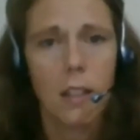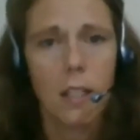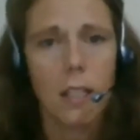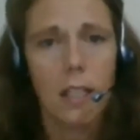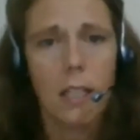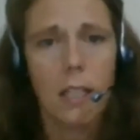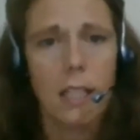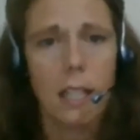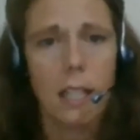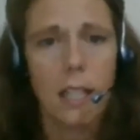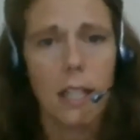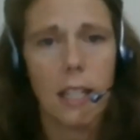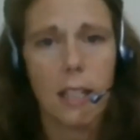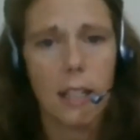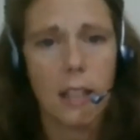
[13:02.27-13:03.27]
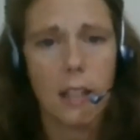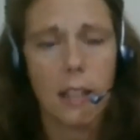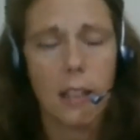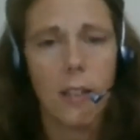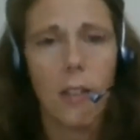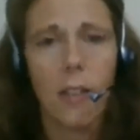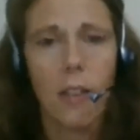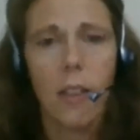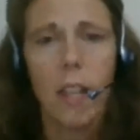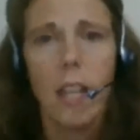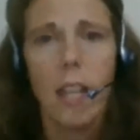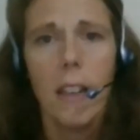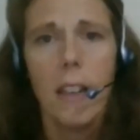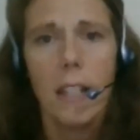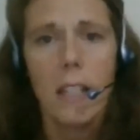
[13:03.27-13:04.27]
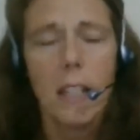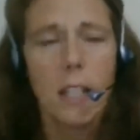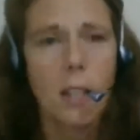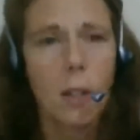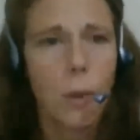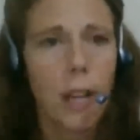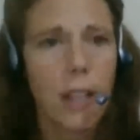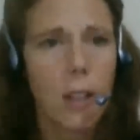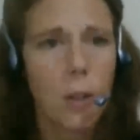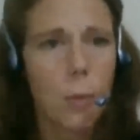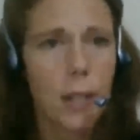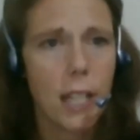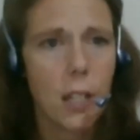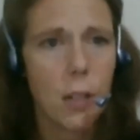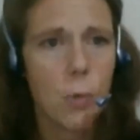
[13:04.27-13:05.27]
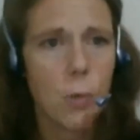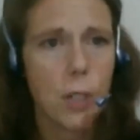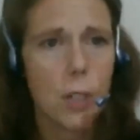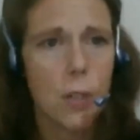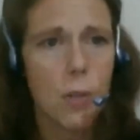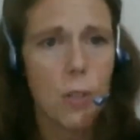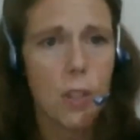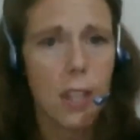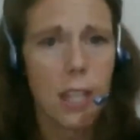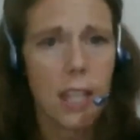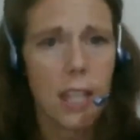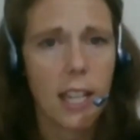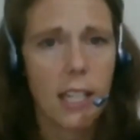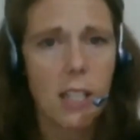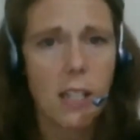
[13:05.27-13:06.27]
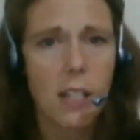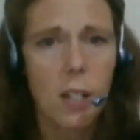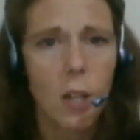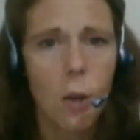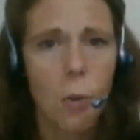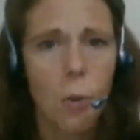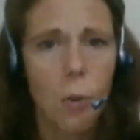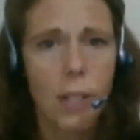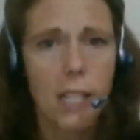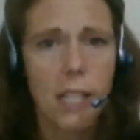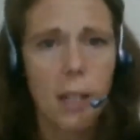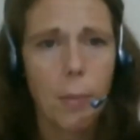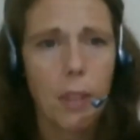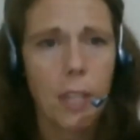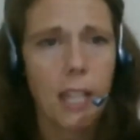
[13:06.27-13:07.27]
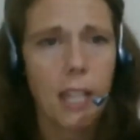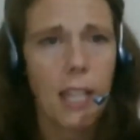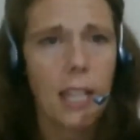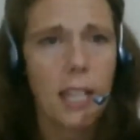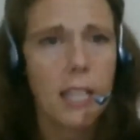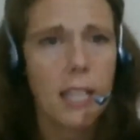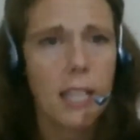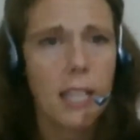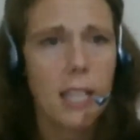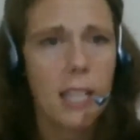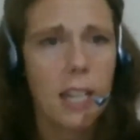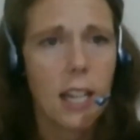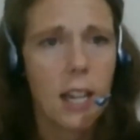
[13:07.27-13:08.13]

Let's see. This is a way that we can renew things when something is